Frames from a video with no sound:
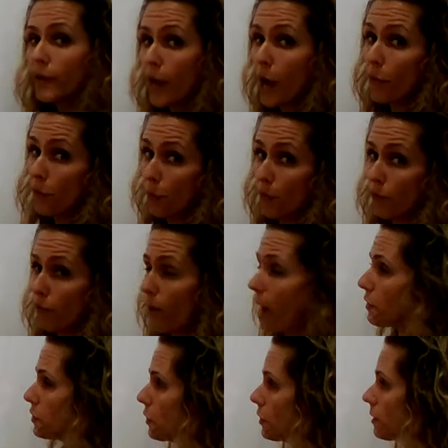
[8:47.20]
now that we
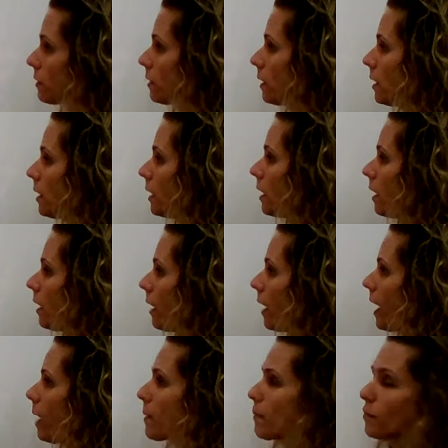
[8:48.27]
factored.
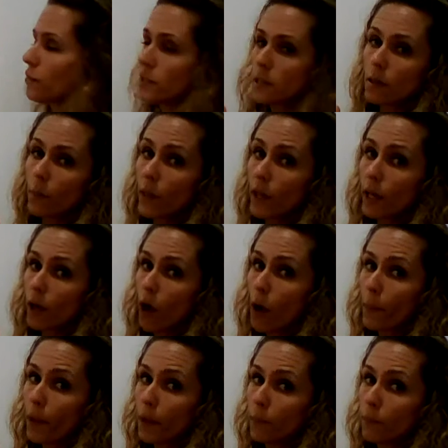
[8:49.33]
How many will see something in
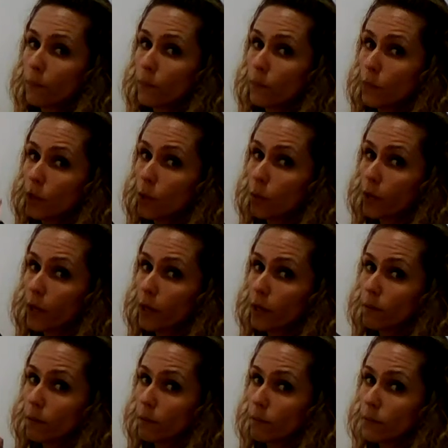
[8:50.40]
common?
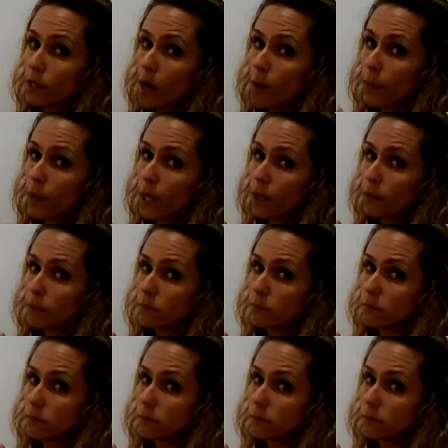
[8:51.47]
Numerator, denominator?